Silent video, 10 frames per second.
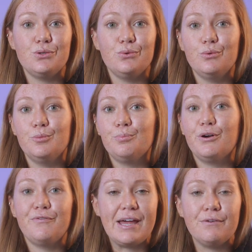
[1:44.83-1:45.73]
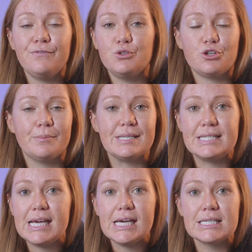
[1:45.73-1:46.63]
to prevent future
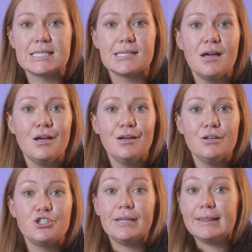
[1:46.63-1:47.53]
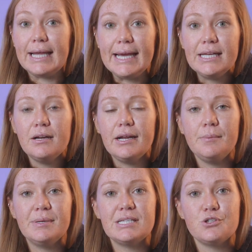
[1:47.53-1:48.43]
mistakes, shed light on any
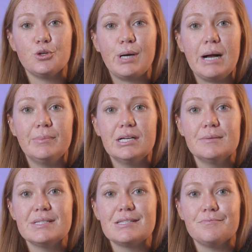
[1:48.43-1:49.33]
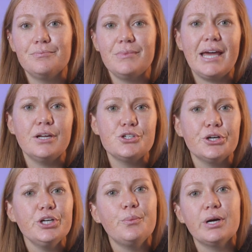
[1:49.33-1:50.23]
potential problems, and
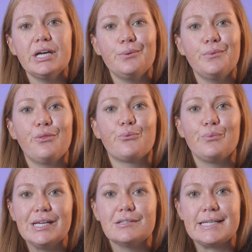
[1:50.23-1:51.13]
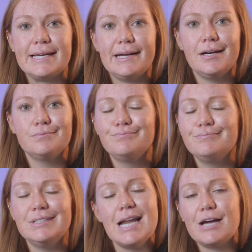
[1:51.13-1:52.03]
ensure you're working with real data,
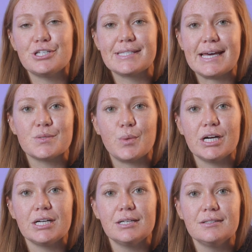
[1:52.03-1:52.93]
not just guesswork.